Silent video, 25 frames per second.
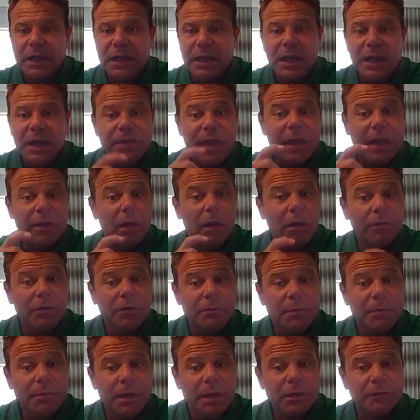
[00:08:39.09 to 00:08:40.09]
but that
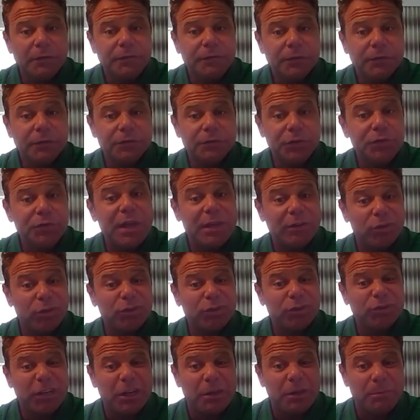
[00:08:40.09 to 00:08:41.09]
other microphone too, that
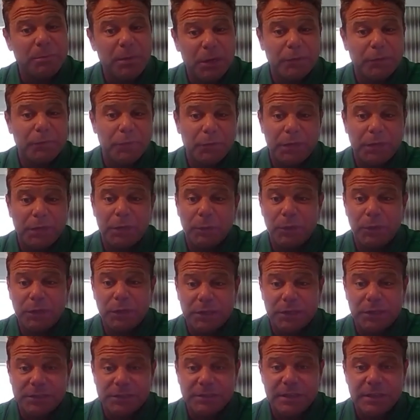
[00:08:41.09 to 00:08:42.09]
looks like a microphone, like we're
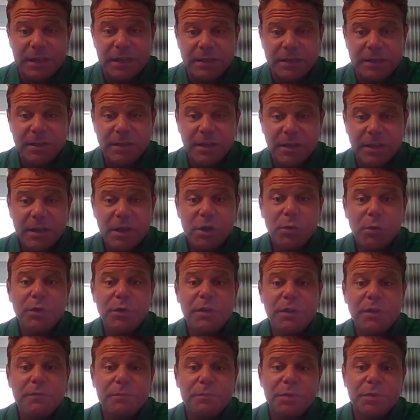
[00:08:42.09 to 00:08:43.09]
going to sing.
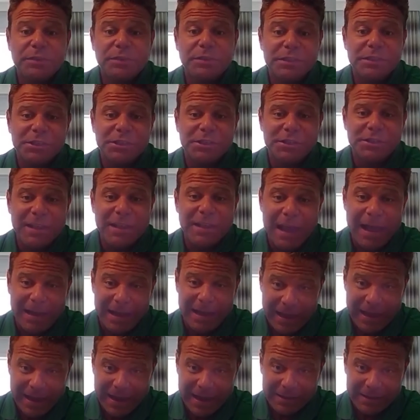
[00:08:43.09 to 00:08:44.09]
We've positioned
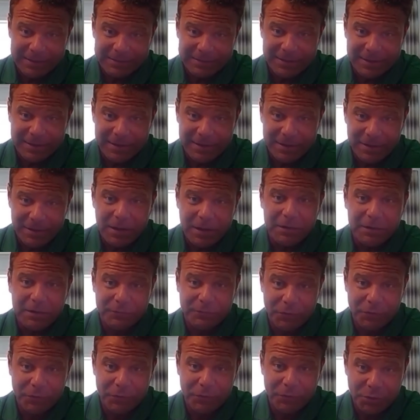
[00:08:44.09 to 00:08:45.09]
that at a
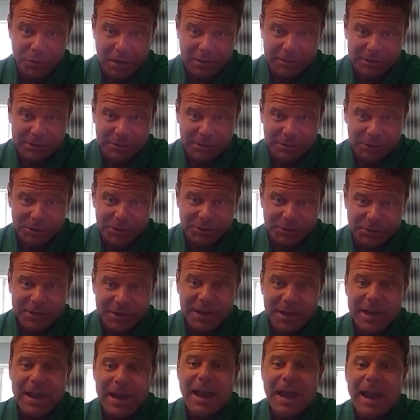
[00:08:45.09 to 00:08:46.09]
few customers
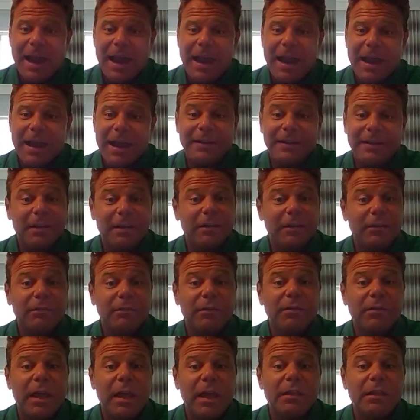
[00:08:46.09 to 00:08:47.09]
and
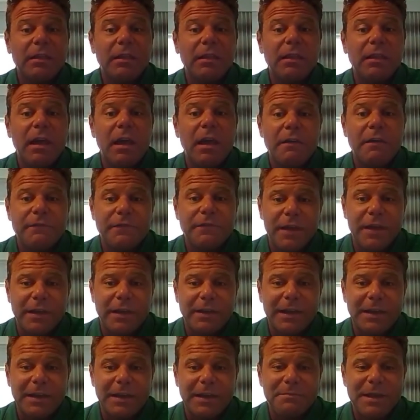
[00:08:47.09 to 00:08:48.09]
they love
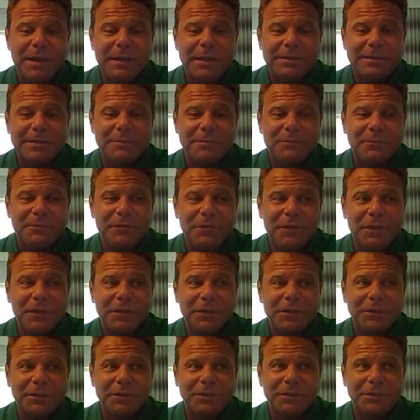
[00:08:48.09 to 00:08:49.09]
it. It makes them
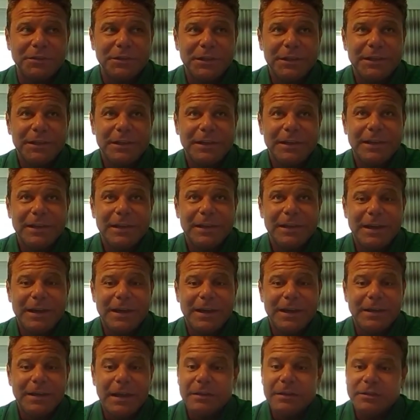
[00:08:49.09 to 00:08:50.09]
feel,
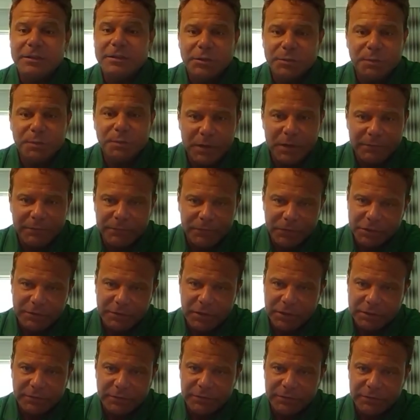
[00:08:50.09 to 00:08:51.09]
first of
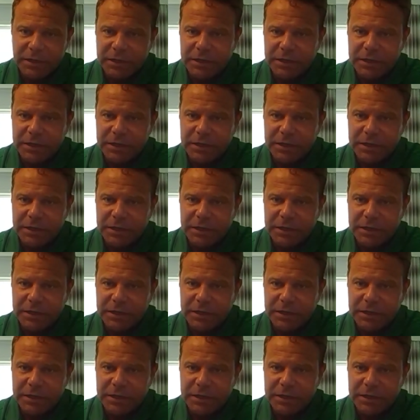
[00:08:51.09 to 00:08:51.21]
all, it's